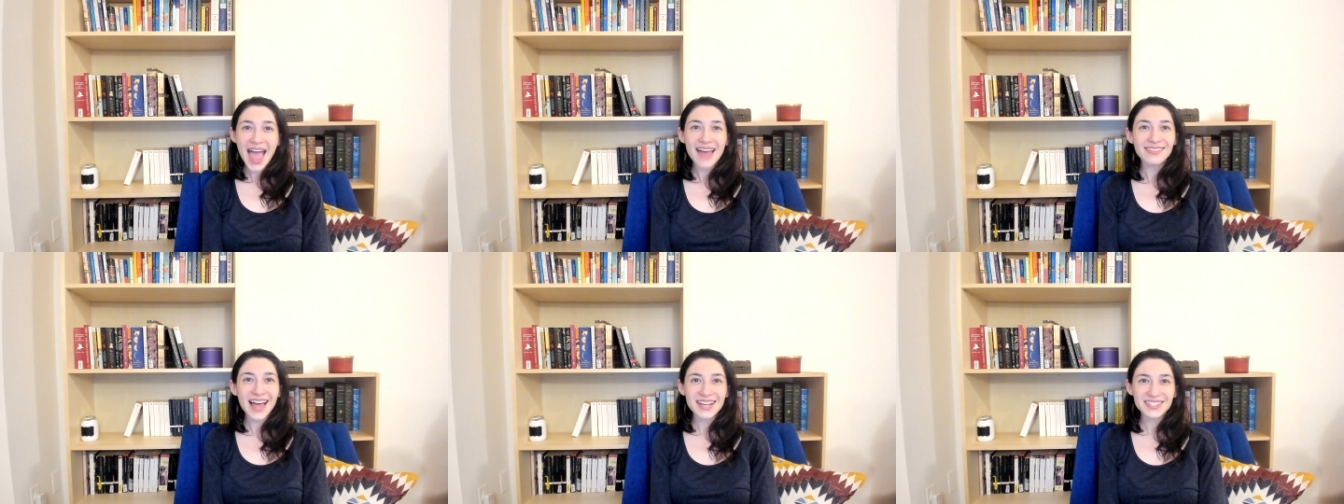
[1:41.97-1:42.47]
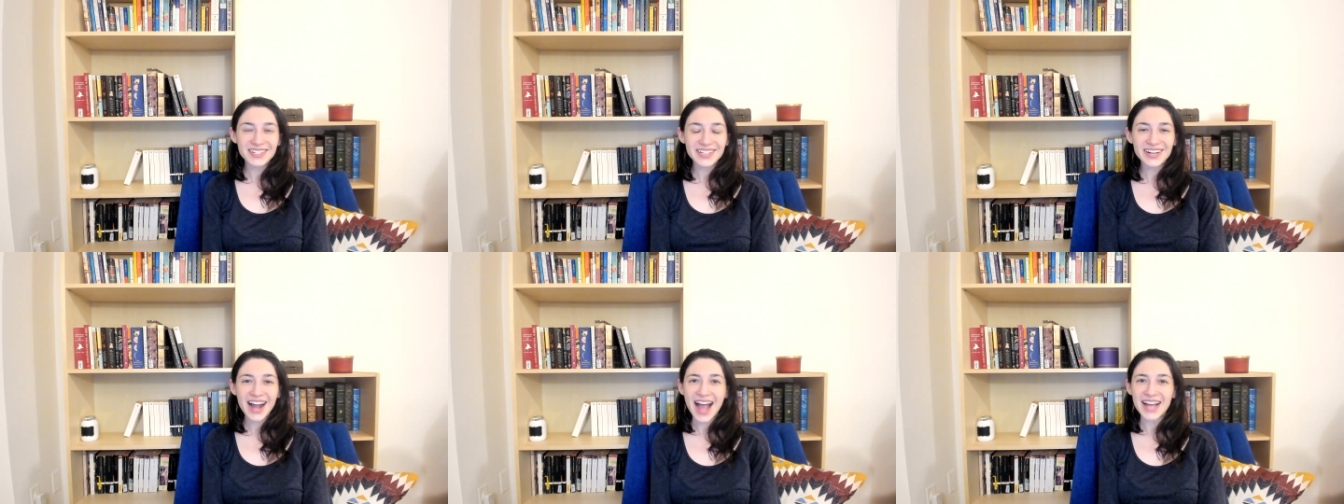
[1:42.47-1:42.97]
And last
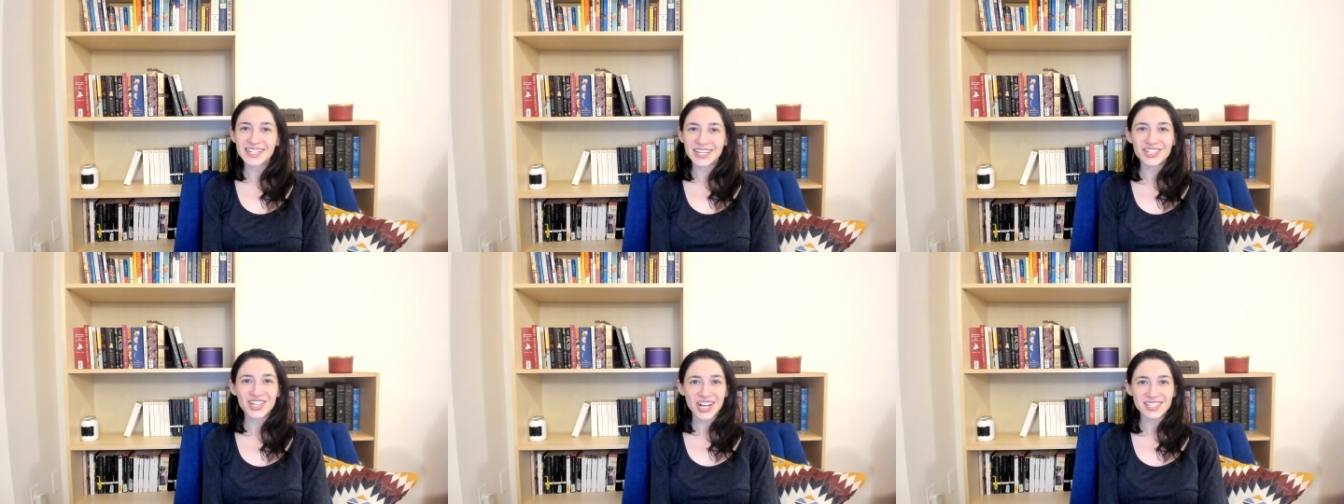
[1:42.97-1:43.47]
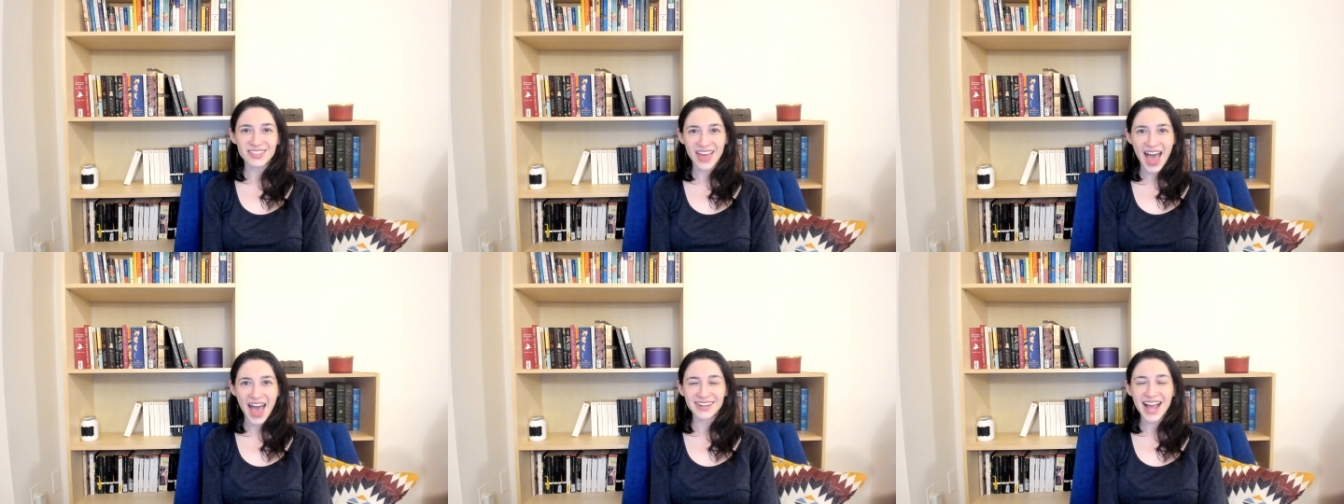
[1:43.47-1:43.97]
year I did just
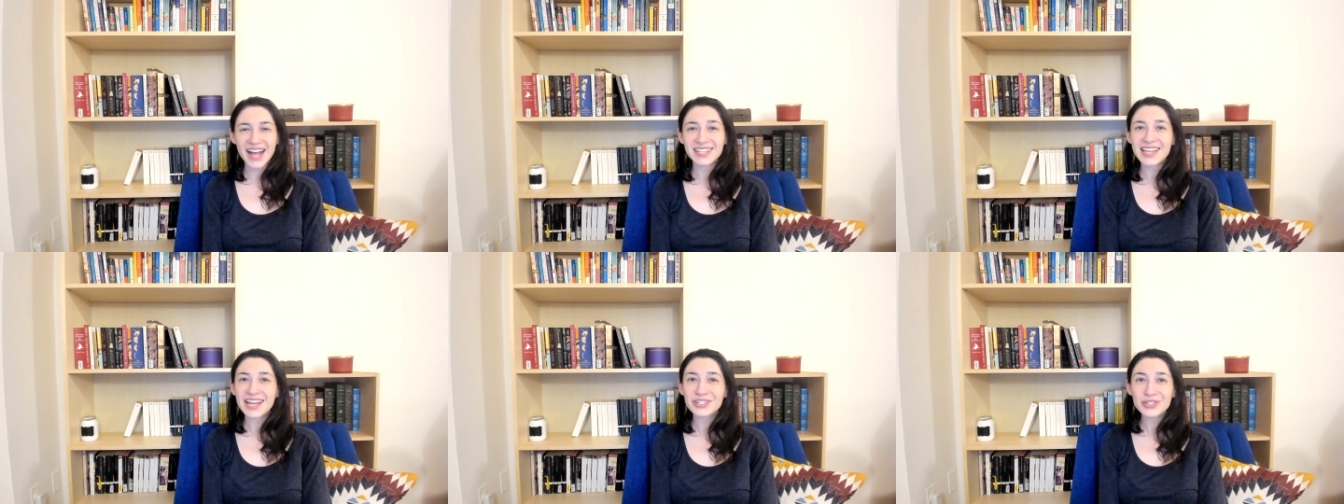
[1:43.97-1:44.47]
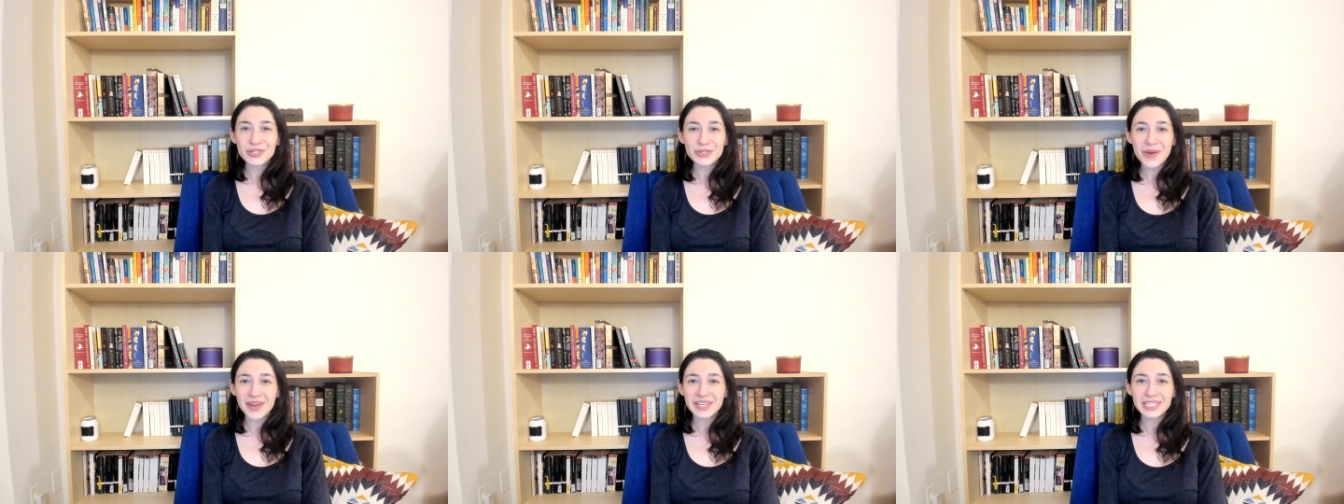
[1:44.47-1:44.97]
that. I set too
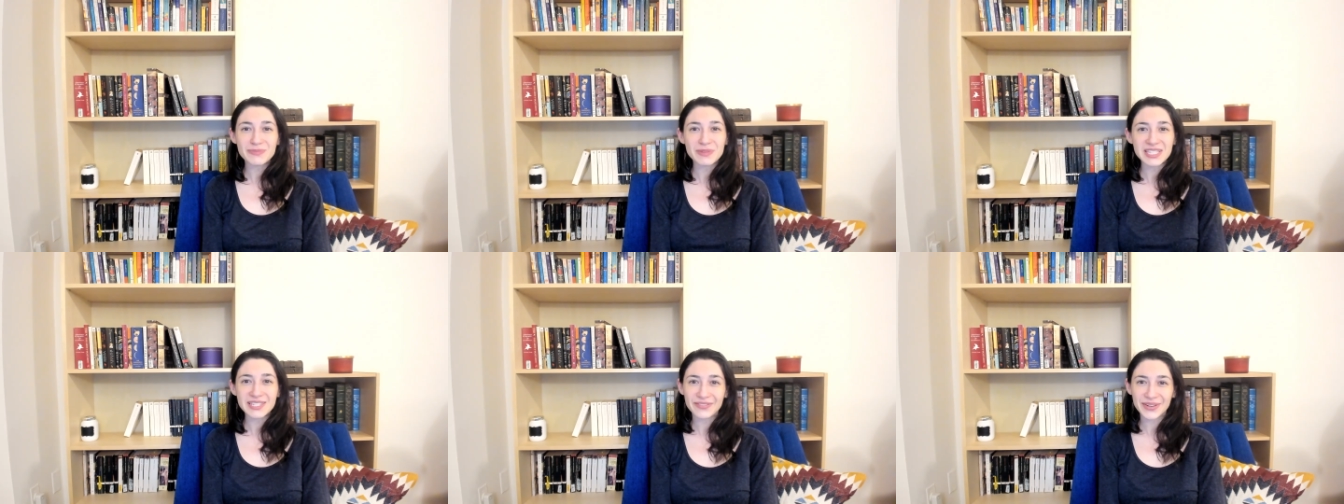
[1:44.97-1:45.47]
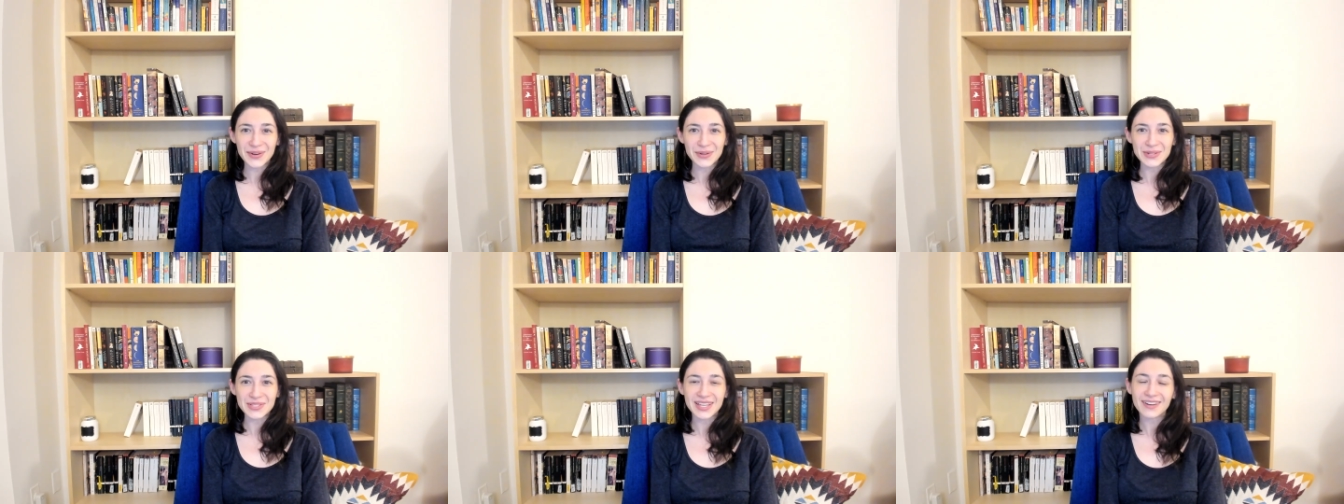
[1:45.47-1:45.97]
many specific
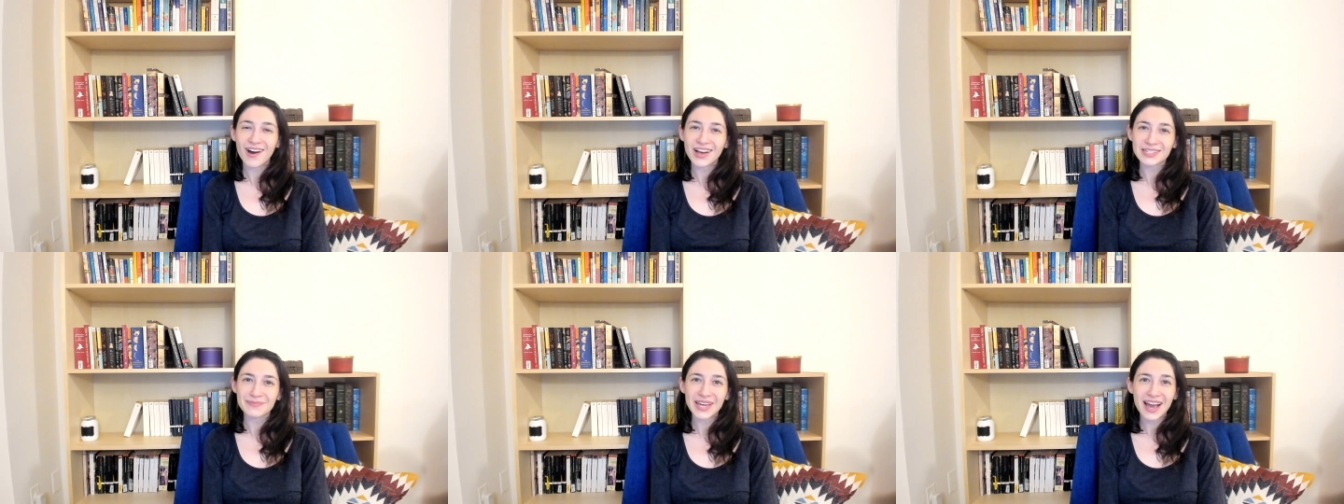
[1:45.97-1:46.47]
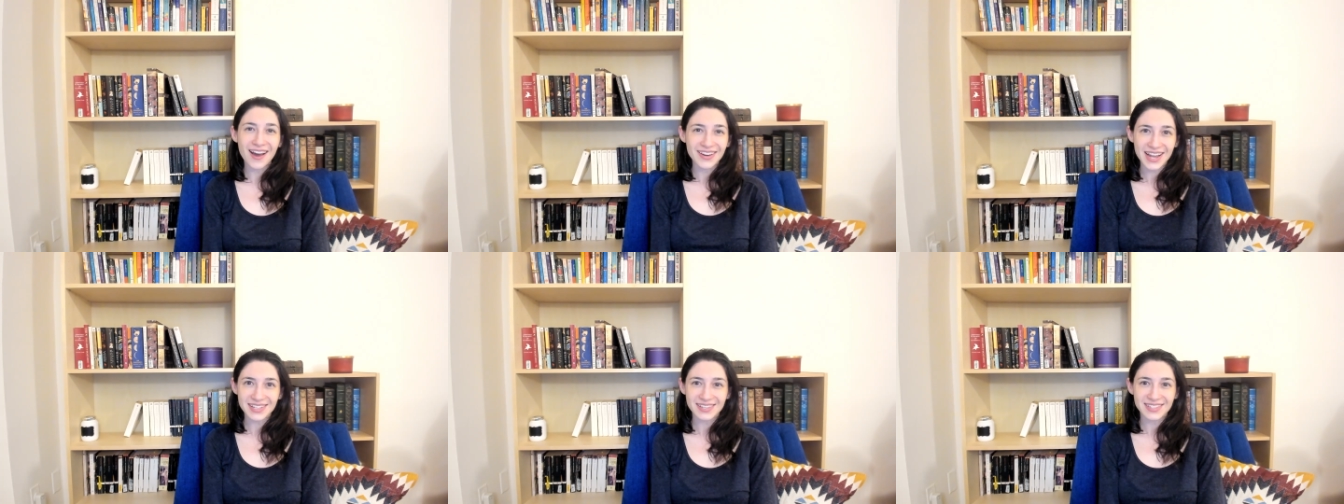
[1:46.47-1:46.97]
goals that caused me
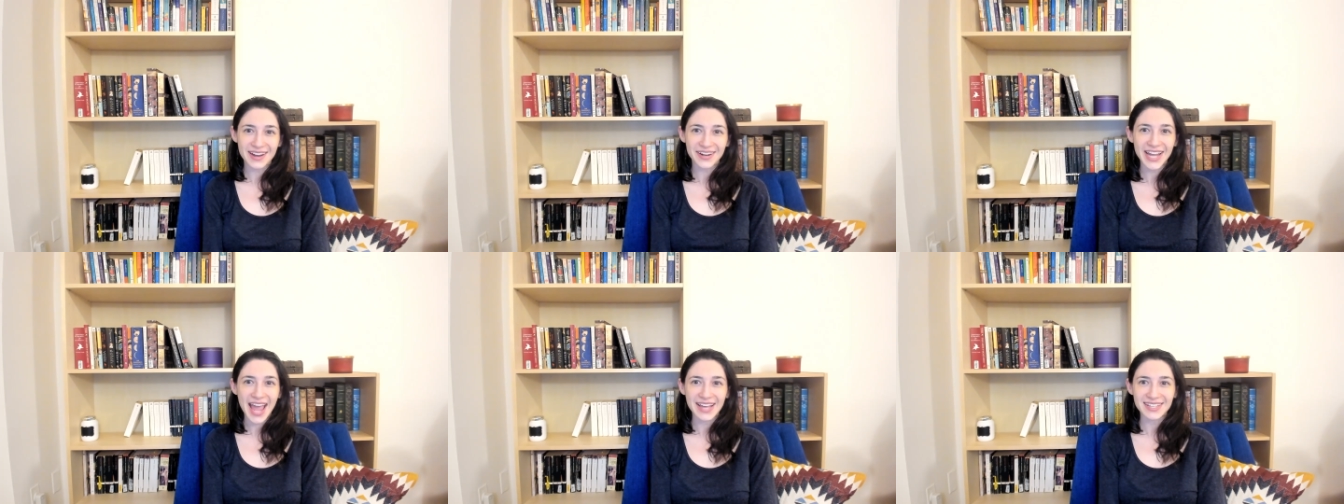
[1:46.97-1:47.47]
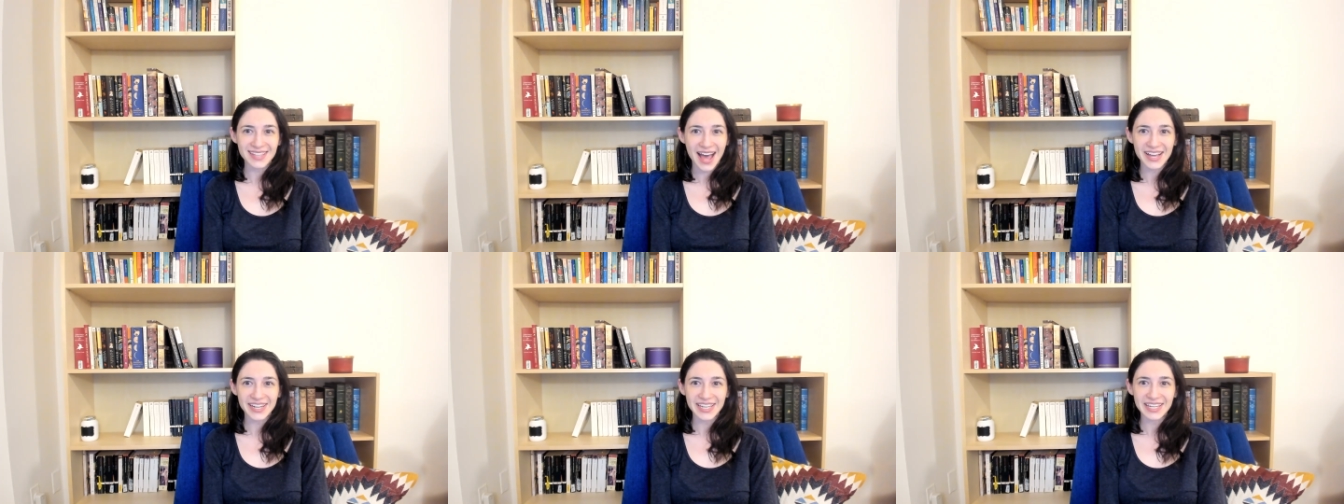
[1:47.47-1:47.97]
unnecessary
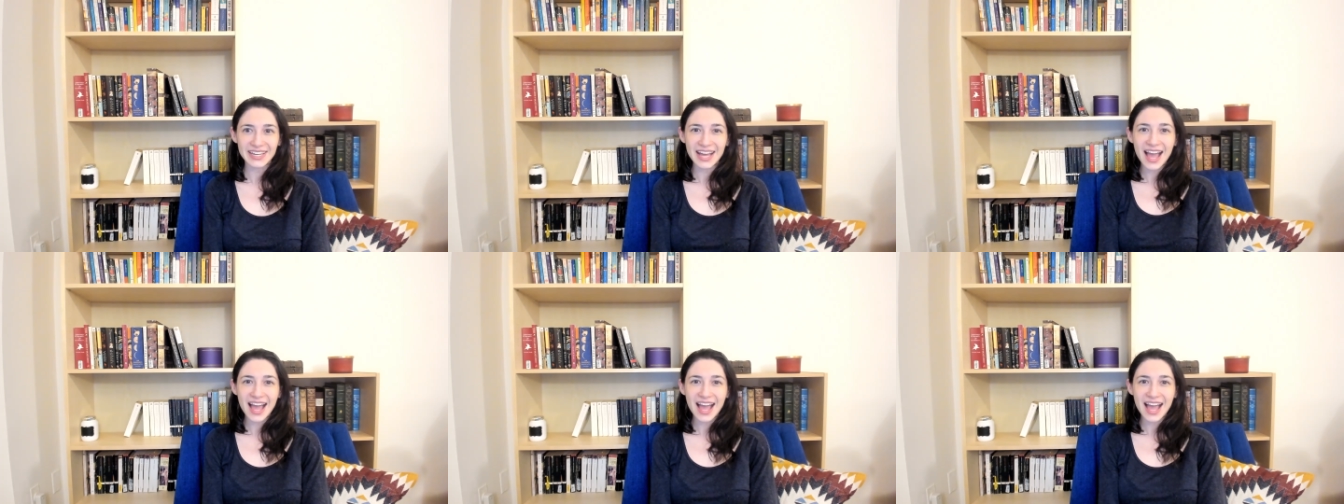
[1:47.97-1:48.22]
anxiety.